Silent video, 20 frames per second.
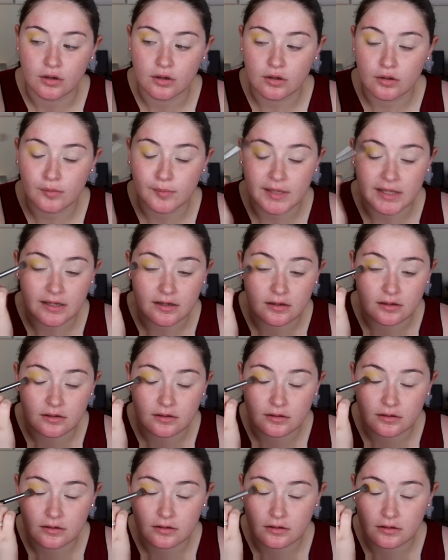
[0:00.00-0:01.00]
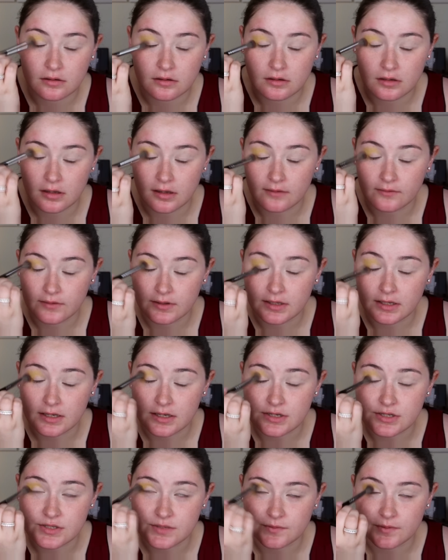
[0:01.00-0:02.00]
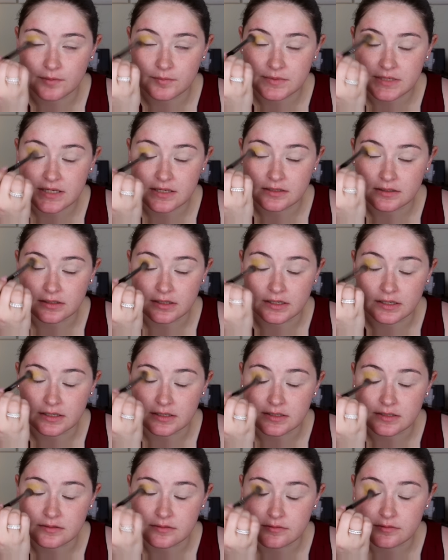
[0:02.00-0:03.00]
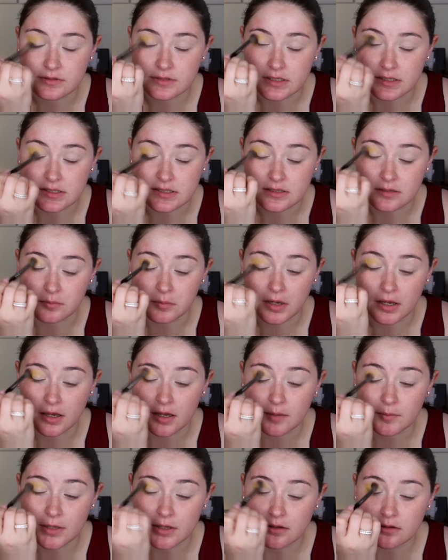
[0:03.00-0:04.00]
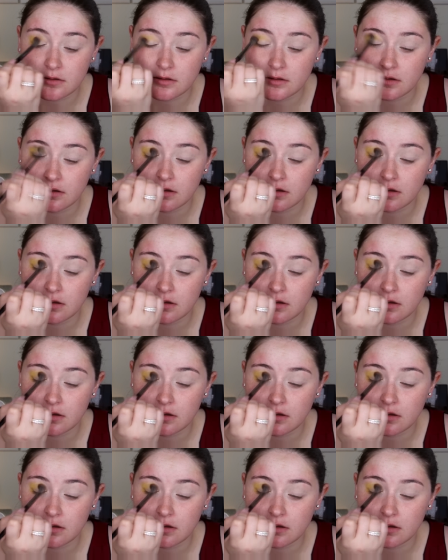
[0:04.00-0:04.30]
Oh man. I feel like I just rubbed dandelion dust on my eyeball.